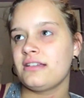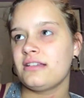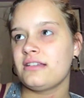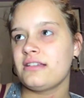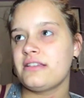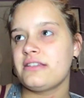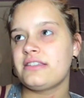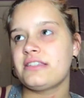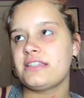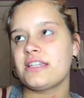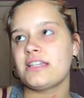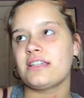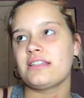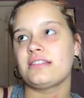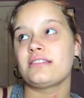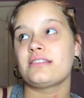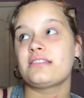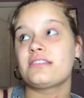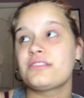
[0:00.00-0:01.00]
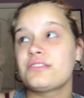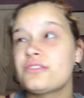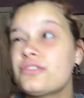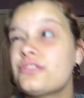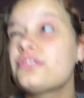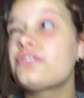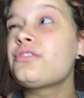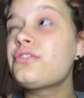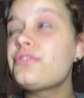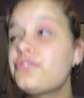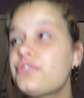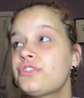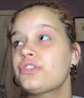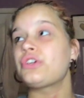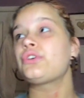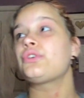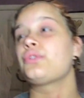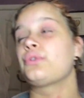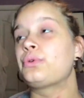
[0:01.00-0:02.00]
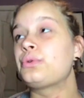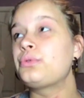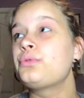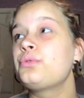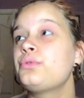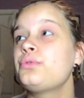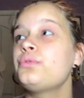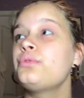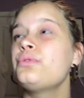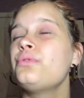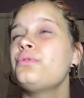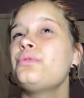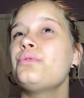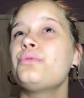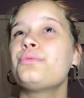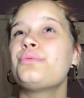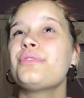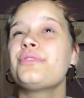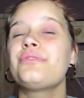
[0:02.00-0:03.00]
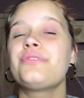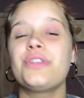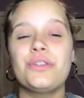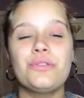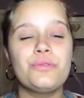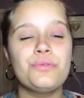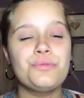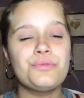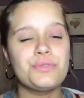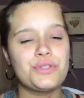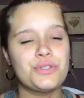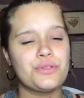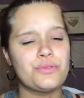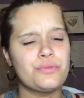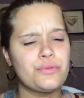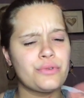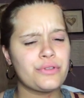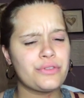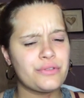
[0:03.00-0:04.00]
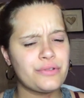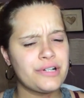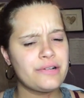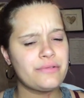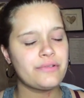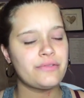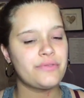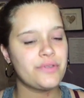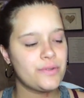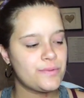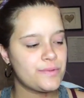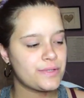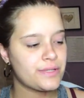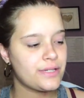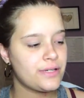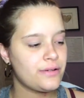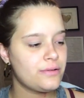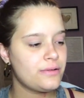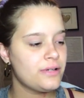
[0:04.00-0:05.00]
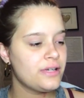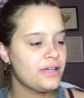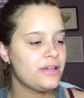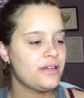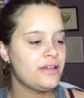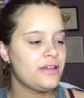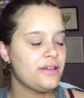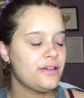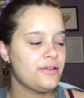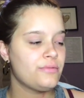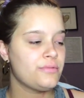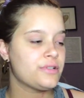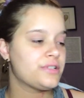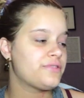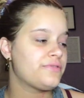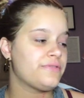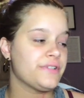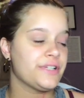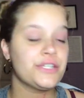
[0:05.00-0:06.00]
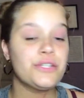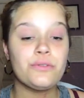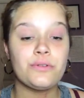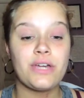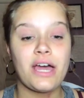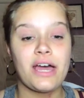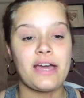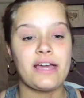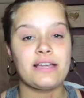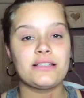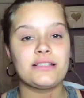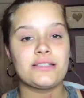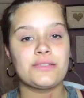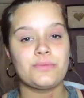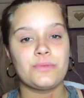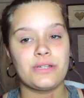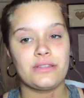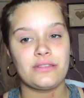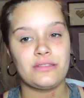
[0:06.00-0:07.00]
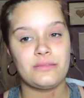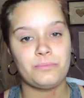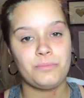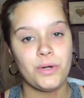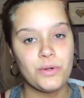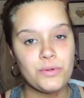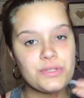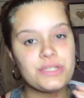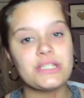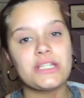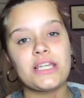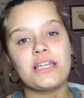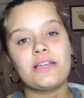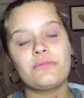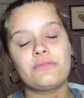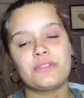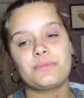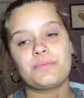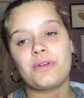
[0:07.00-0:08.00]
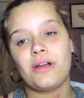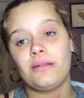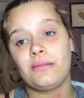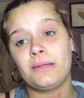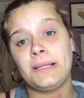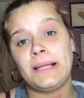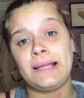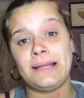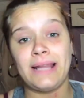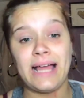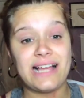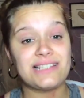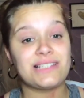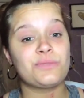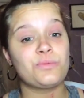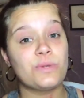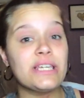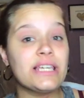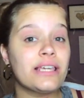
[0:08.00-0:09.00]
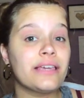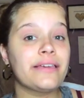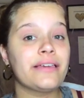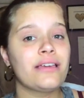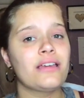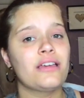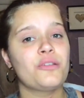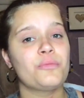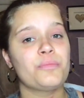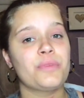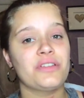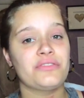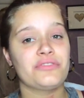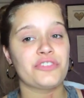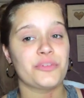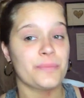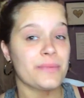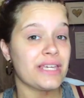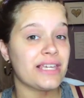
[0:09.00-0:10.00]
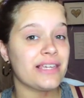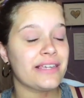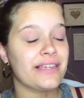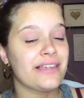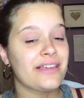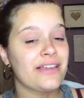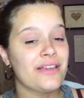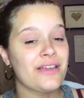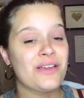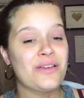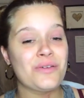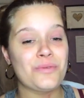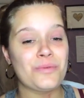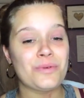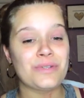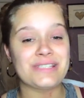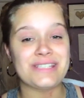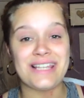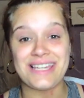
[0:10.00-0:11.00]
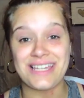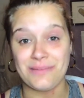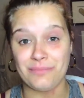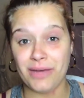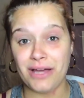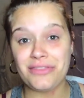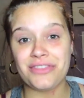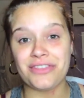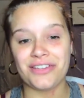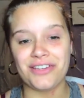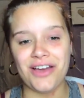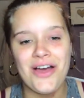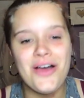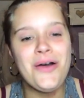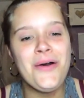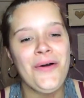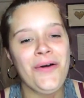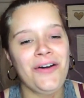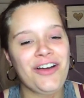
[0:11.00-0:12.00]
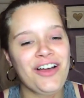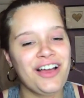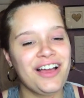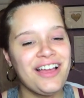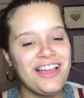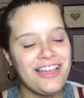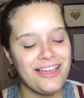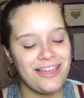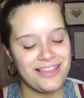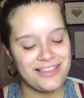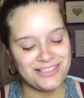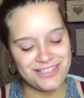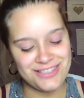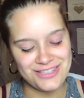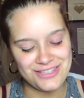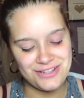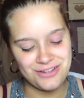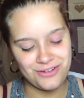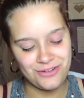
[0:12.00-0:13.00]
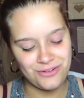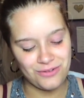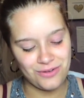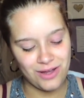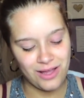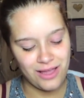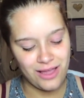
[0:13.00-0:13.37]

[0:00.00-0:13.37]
since 2 or 3 reviews ago, which for you guys with posting was probably like last week, but for me was like a month ago. So